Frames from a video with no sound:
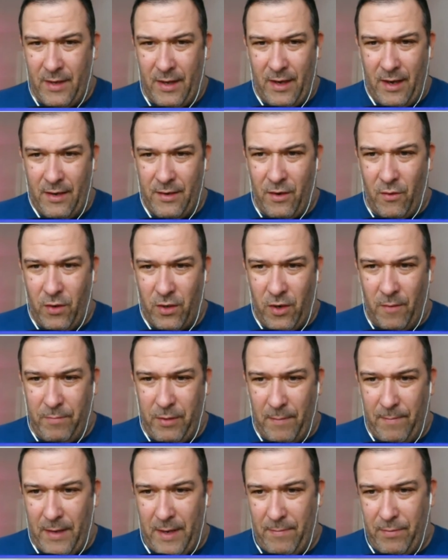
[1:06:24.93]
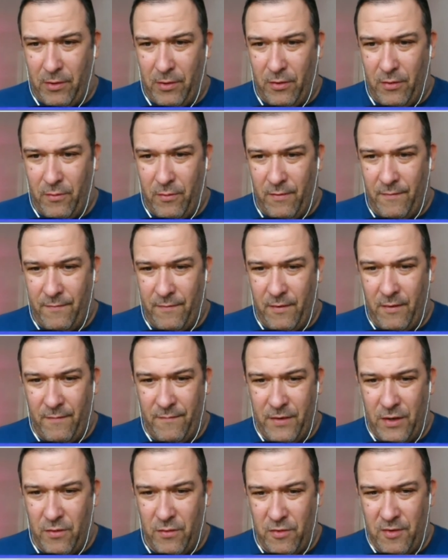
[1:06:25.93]
I know a couple of people who
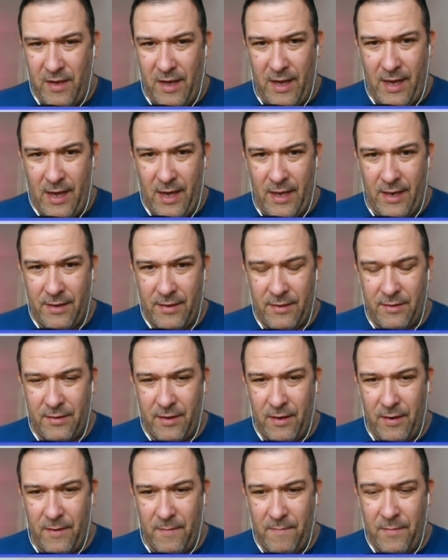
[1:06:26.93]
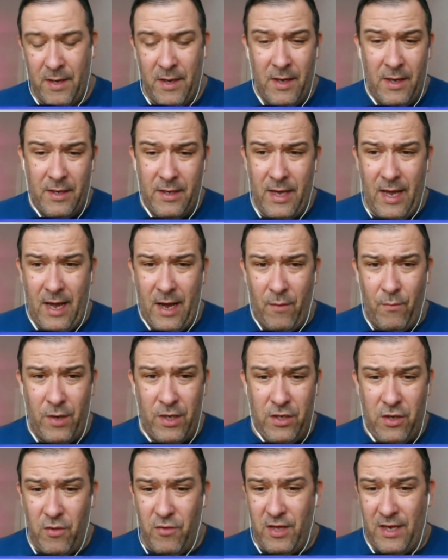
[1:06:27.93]
have used it, and and we're
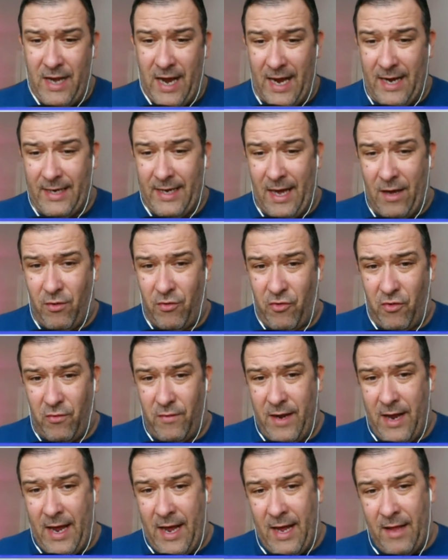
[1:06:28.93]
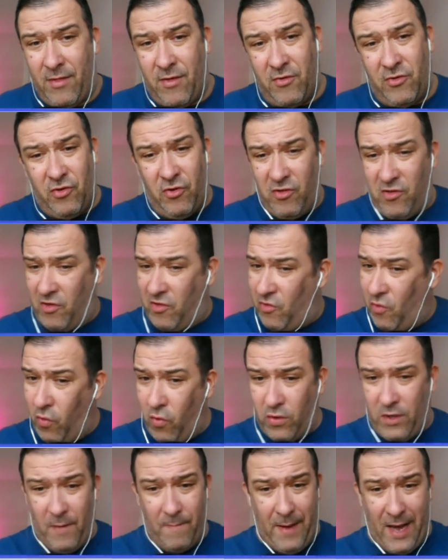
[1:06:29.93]
using Hangouts on air to
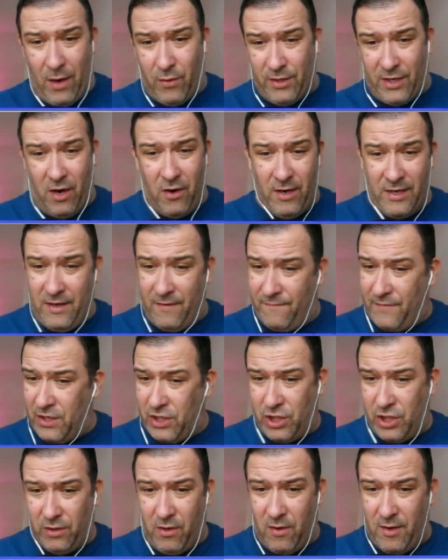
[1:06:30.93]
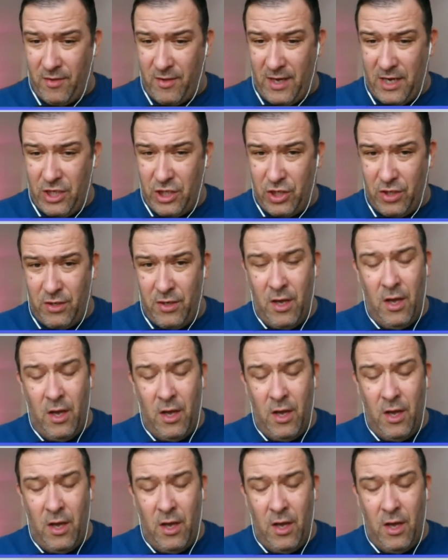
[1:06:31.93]
talk about guided visualization,